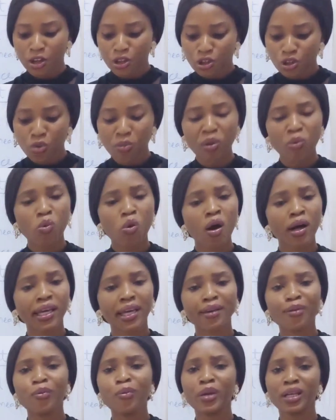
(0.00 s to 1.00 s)
you'll be
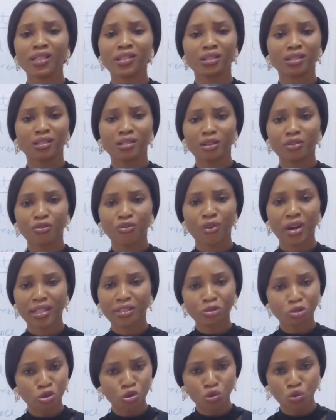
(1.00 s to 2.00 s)
working with
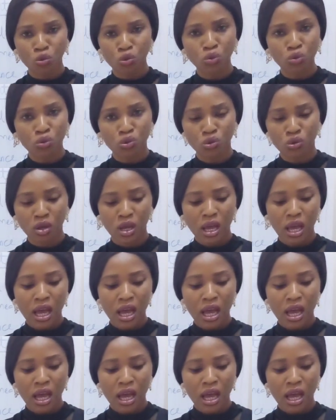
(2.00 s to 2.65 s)
different tools.